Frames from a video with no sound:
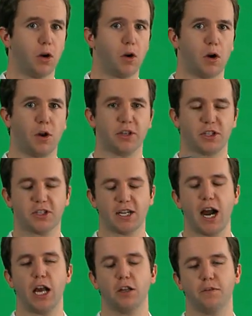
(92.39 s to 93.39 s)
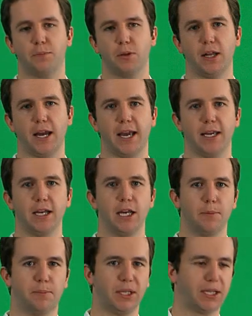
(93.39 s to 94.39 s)
on the style of play
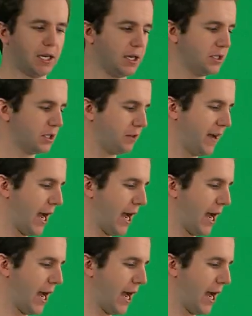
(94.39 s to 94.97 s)
because of